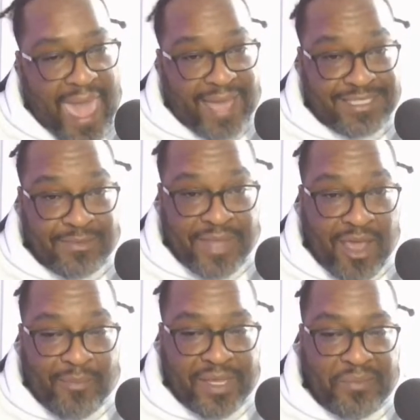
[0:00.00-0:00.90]
Ask him
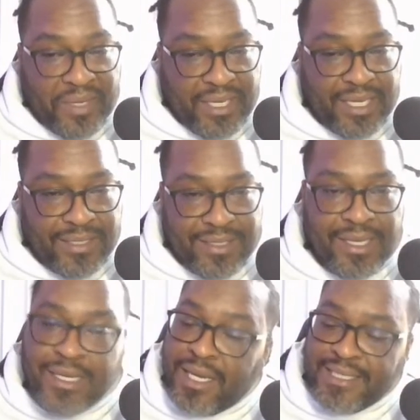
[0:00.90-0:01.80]
now, PDP,
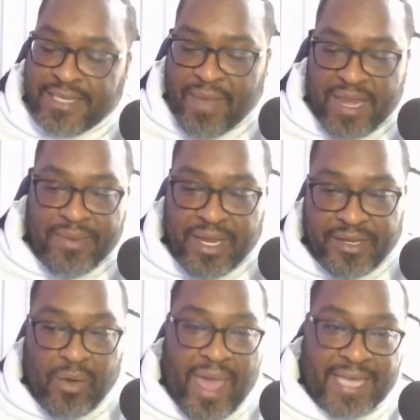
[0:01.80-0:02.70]
because he might have been a
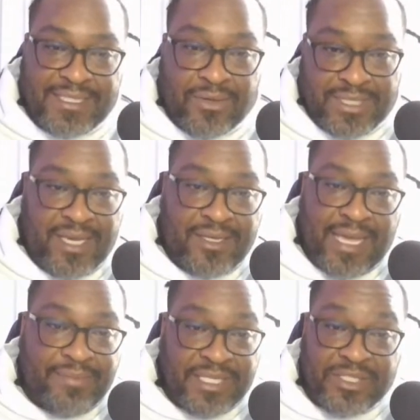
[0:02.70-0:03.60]
don't ask, don't tell
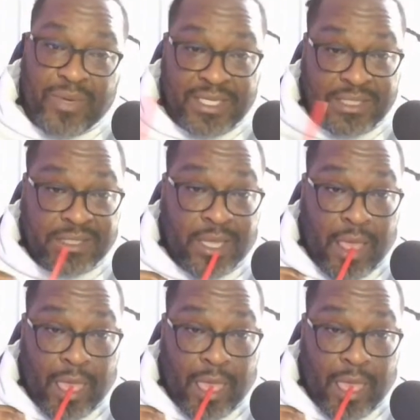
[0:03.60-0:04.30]
type situation.